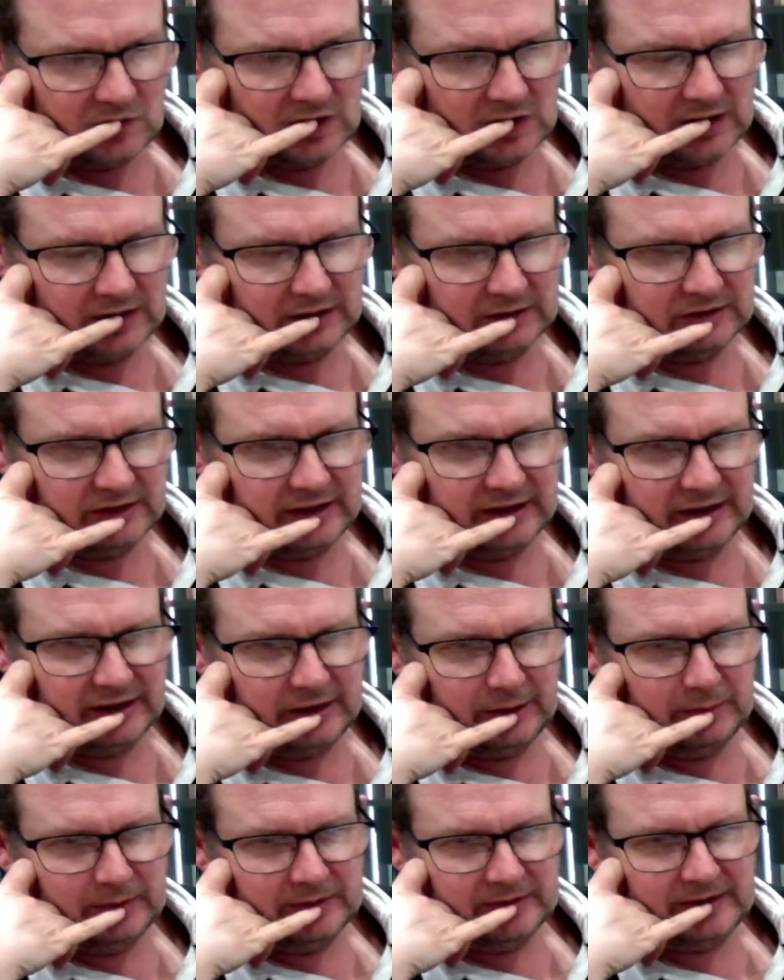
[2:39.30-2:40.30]

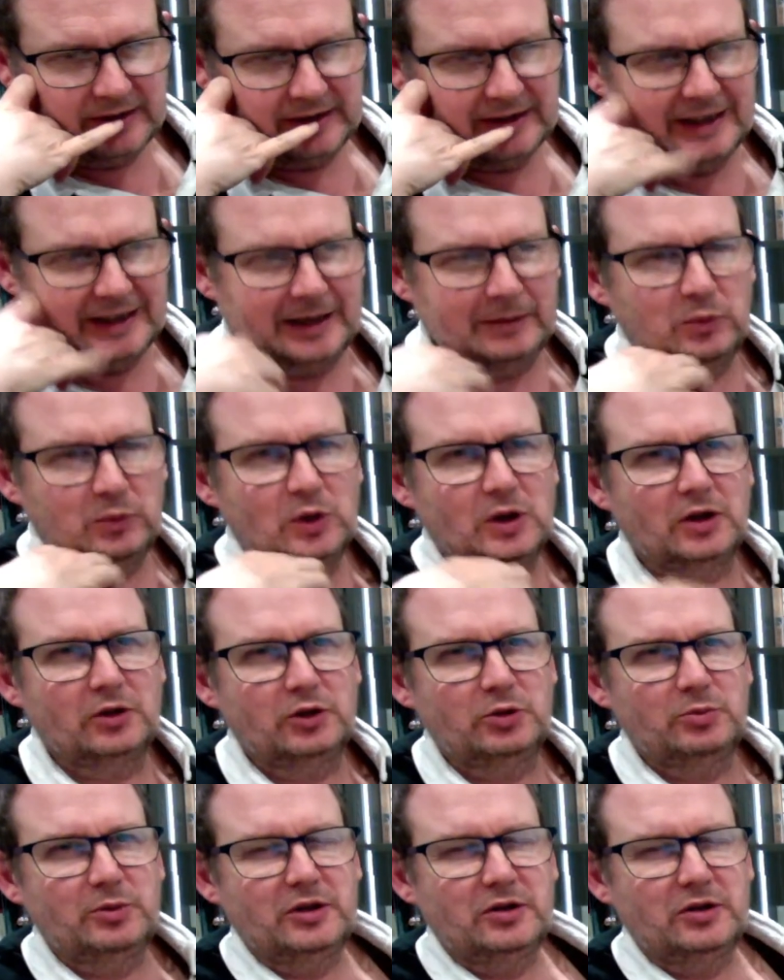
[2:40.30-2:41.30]
GitHub and GitLab will only
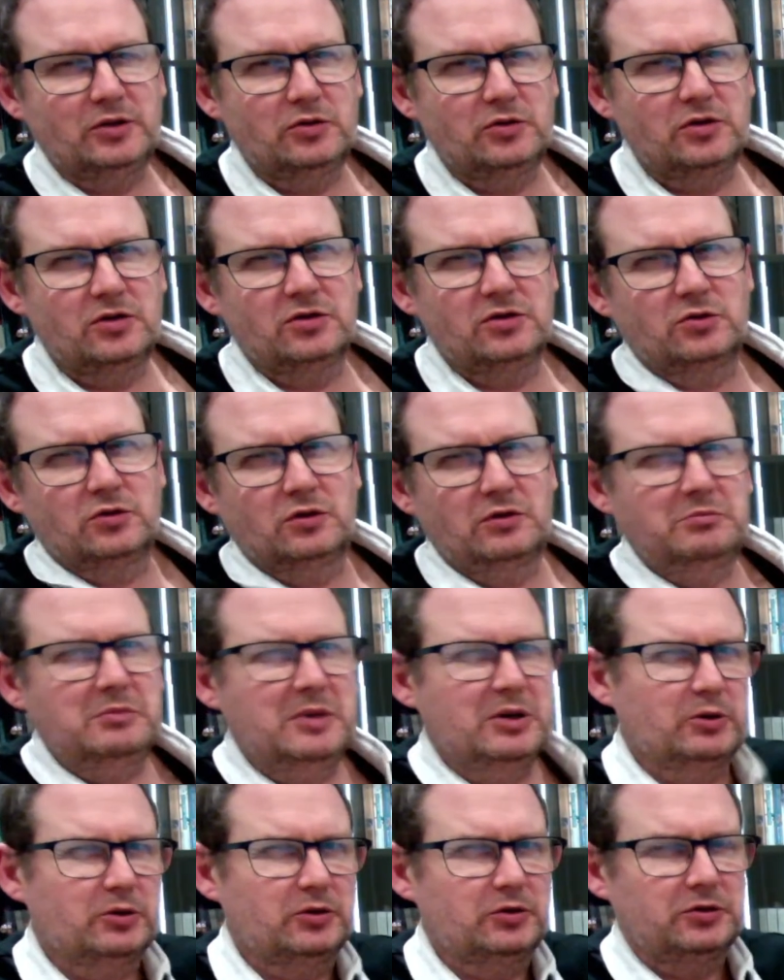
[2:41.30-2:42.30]
be used as sort of
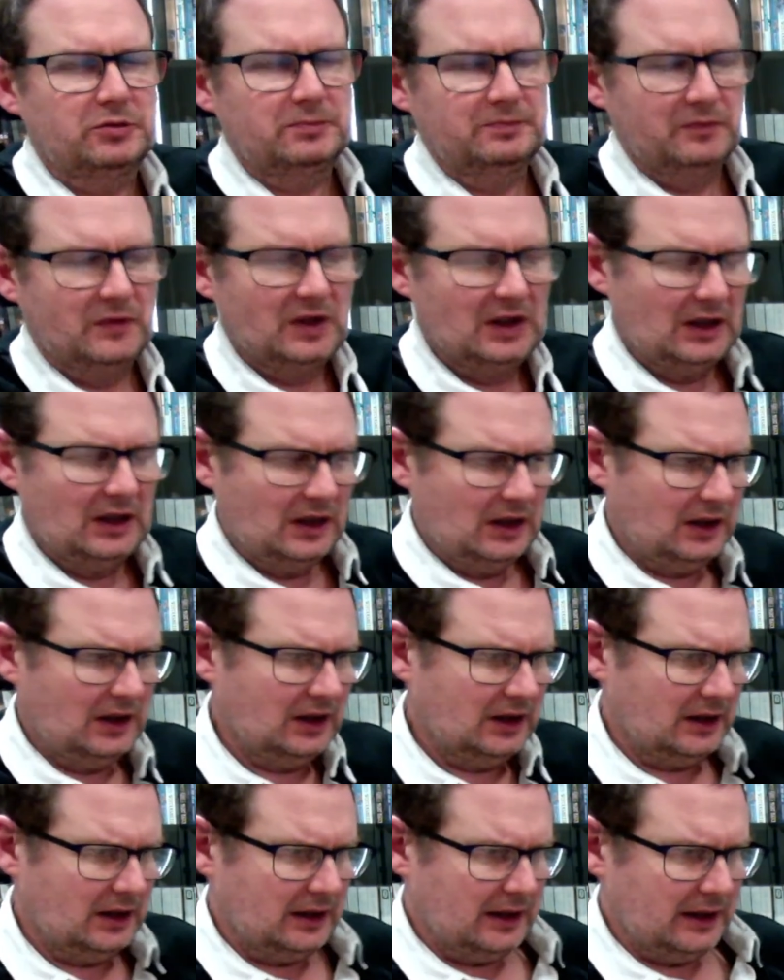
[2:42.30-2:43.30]
mirrors.
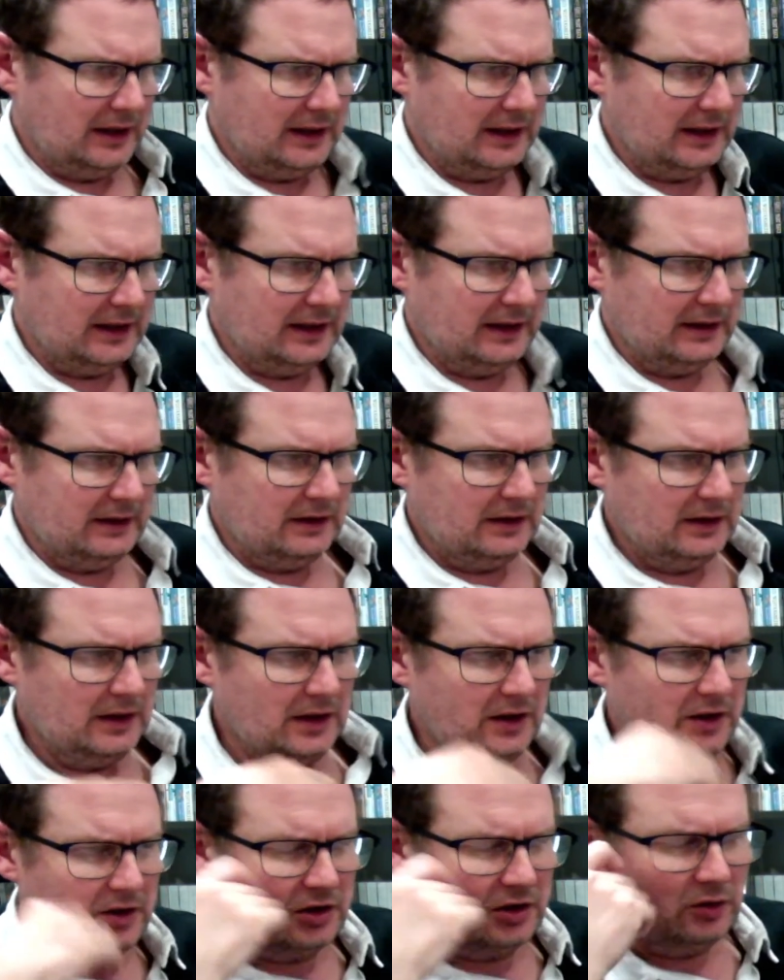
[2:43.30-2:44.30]

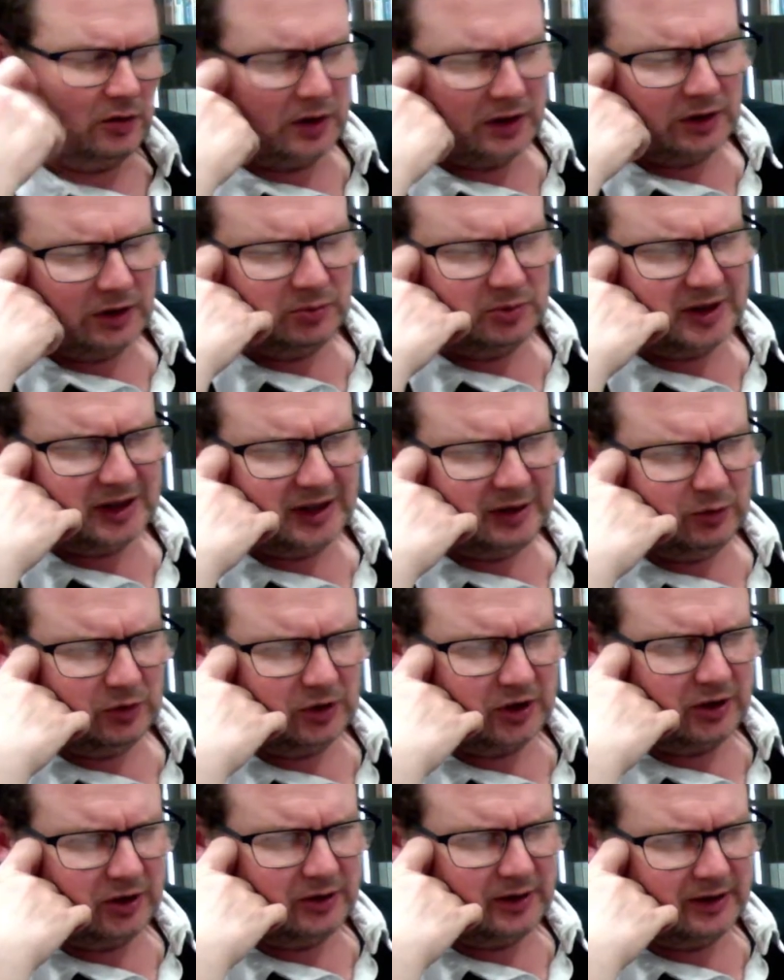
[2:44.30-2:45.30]
So I don't particularly want
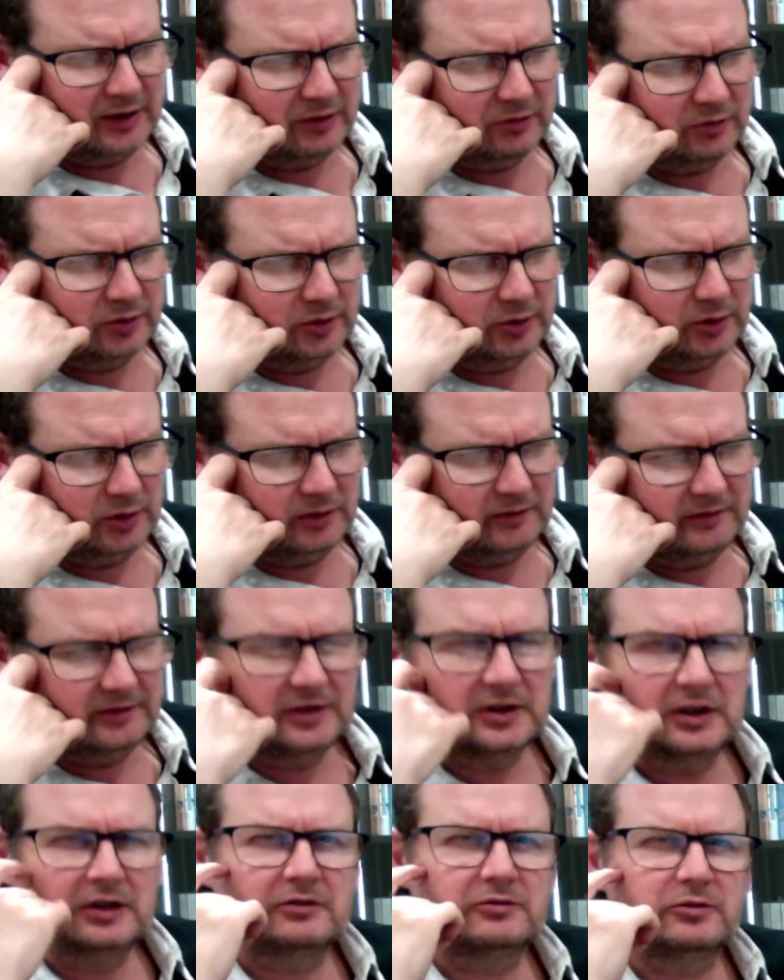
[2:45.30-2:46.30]
to go down the route
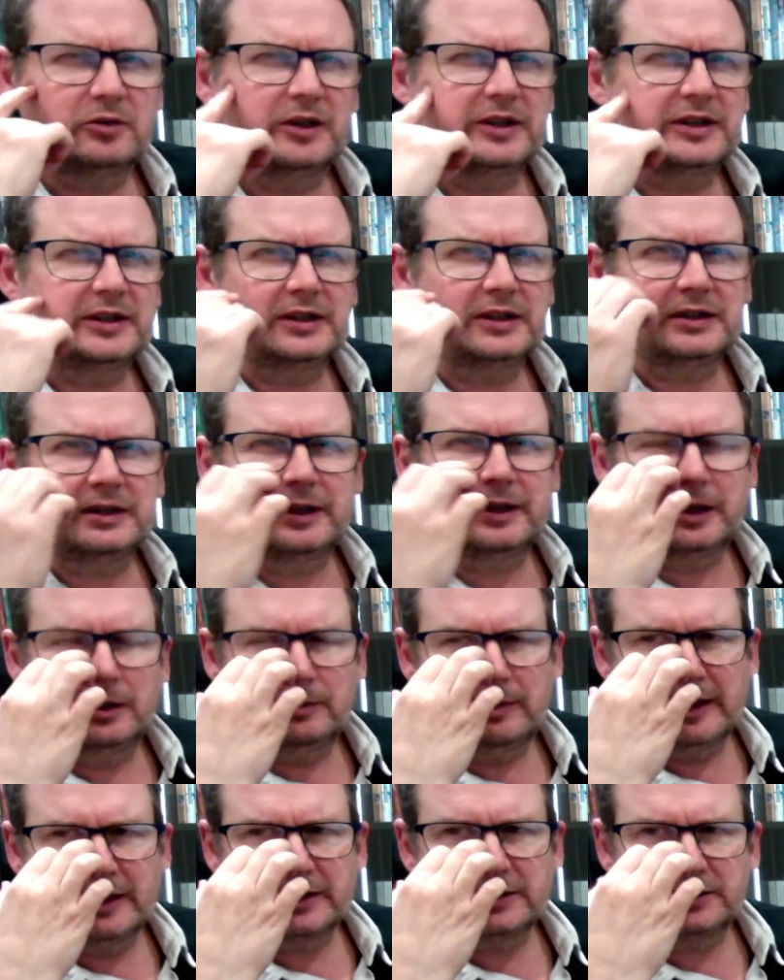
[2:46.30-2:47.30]
of writing GitHub
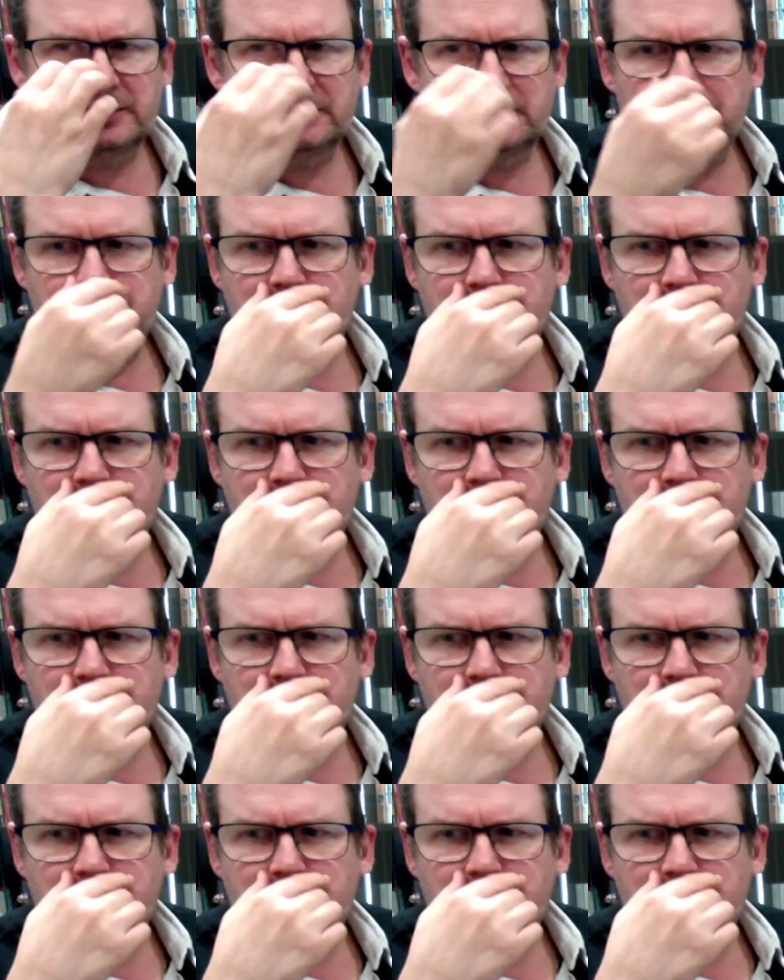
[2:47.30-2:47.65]
Actions.